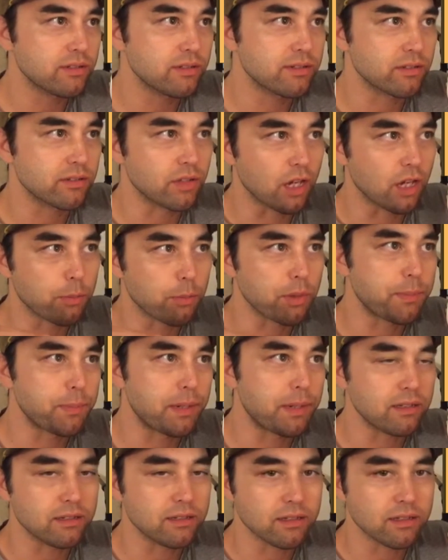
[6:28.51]
So the Upper
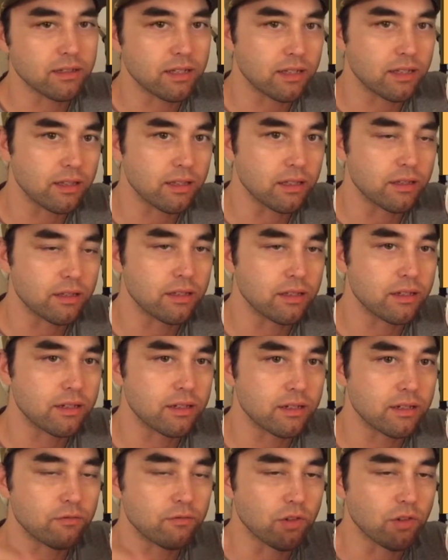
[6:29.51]

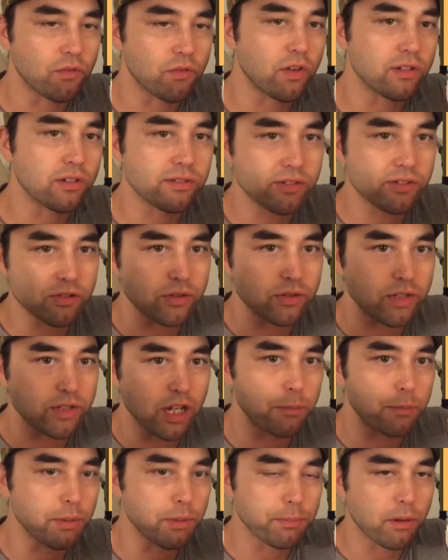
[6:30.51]
Paleolithic refers to the
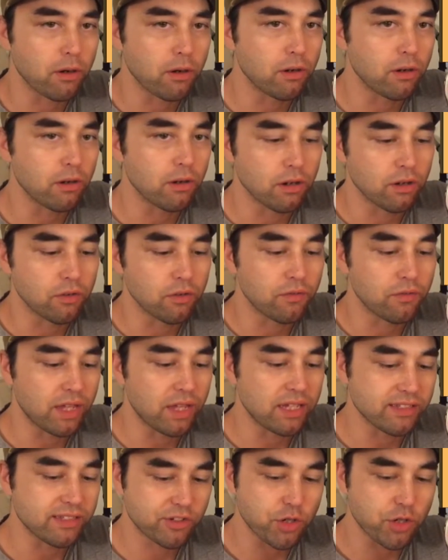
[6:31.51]
upper part of
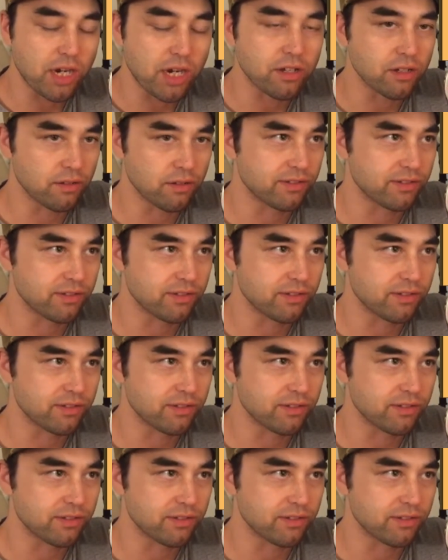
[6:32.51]
that strata